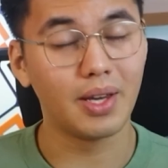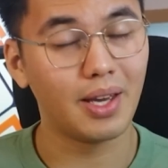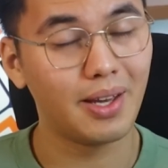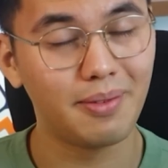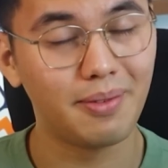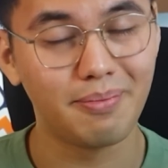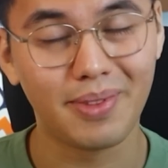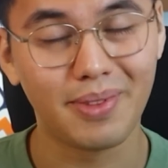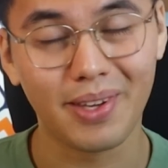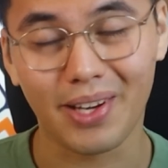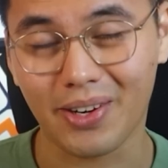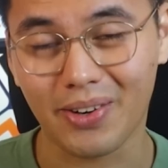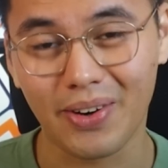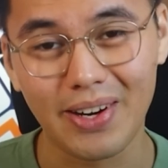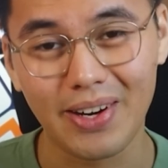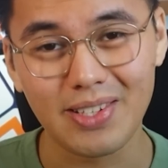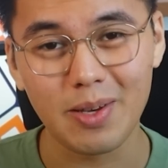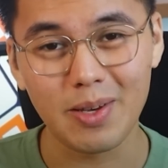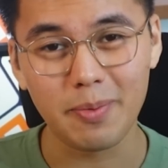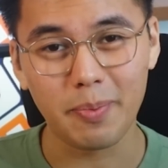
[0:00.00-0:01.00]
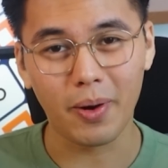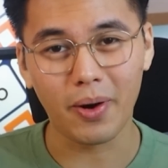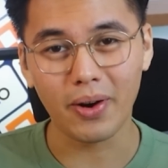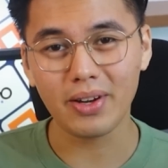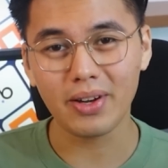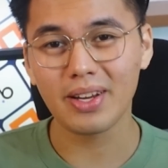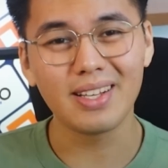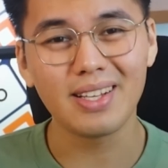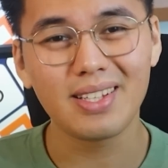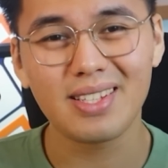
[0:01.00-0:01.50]
And the crazy
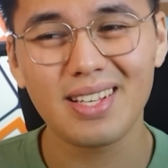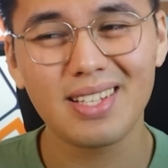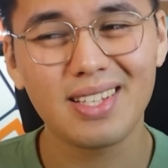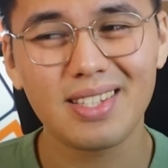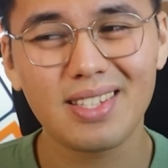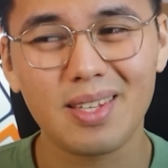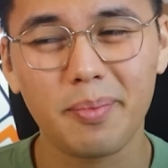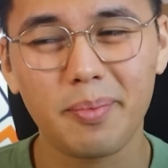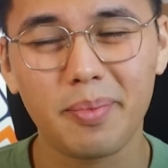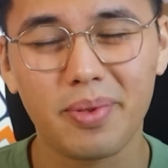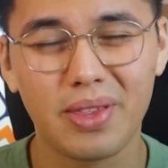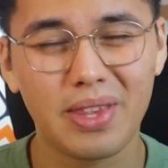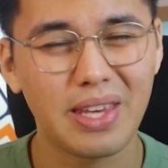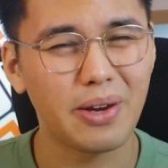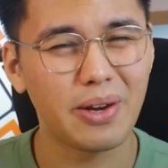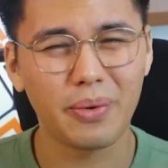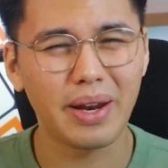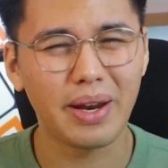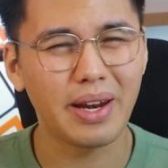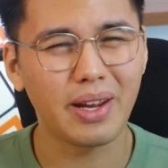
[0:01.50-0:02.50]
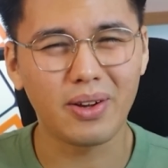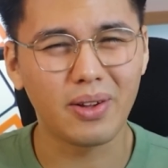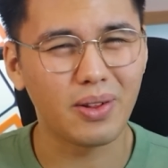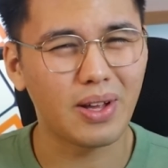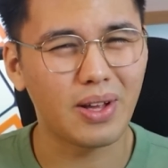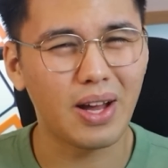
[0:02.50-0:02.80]
part, this isn't some theoretical